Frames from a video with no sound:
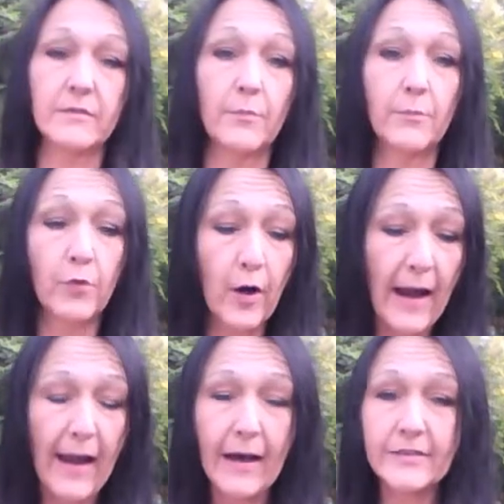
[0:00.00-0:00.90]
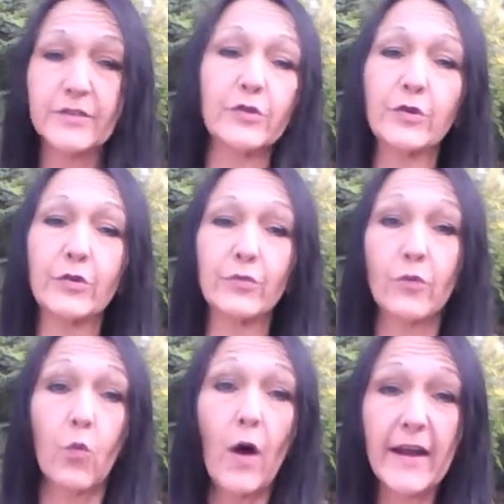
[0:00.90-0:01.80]
brass or
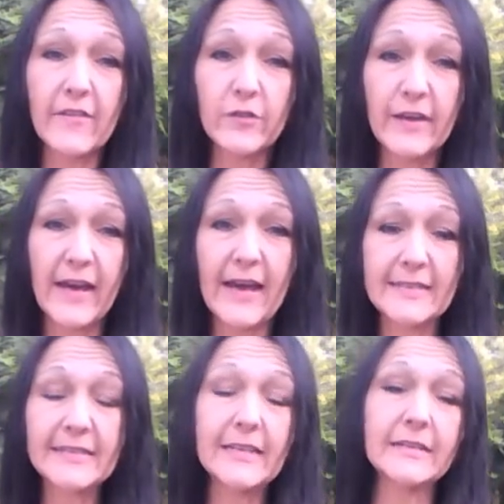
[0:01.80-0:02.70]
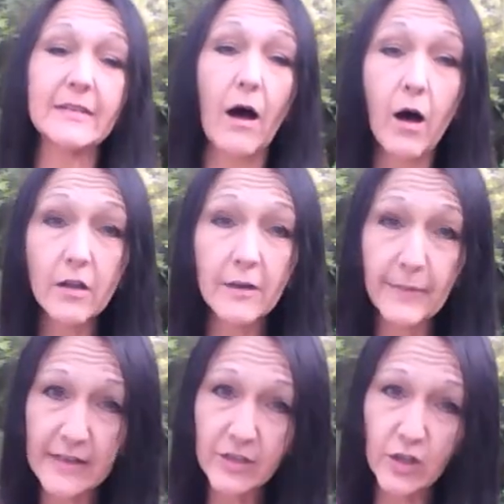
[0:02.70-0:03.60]
whatever the case is. All a
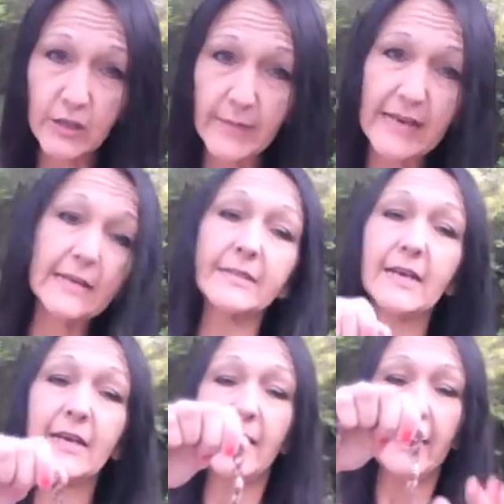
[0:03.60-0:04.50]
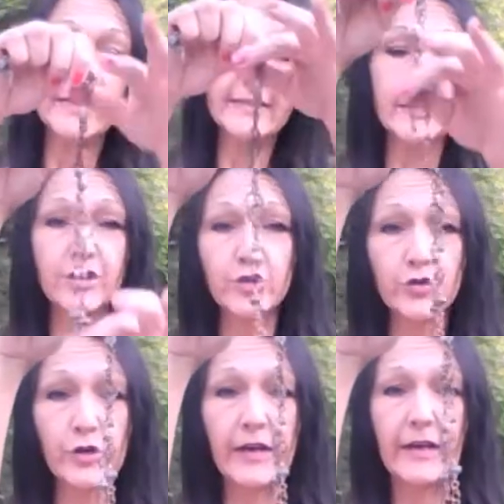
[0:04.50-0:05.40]
pendulum is a
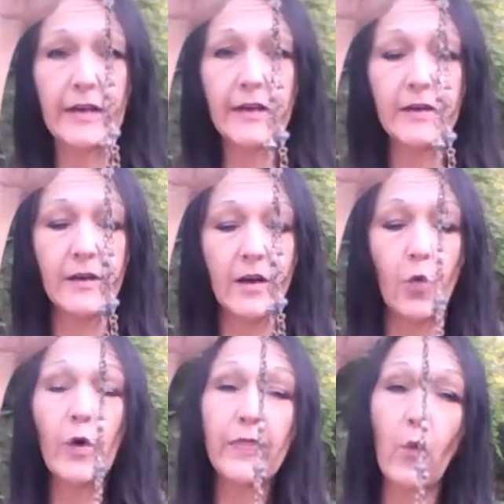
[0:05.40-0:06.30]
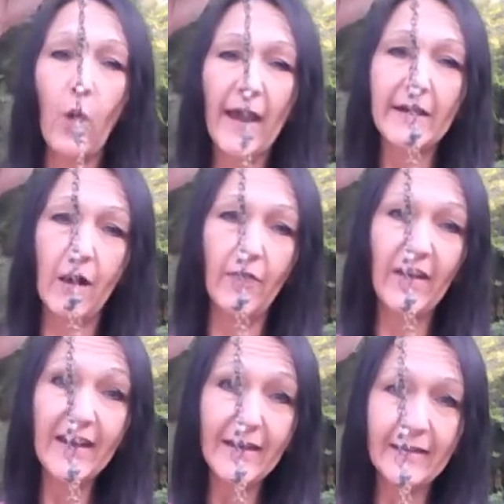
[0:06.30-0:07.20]
string with a weight on
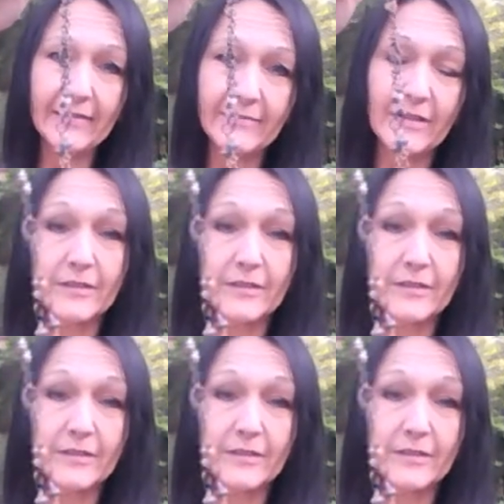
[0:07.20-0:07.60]
the end.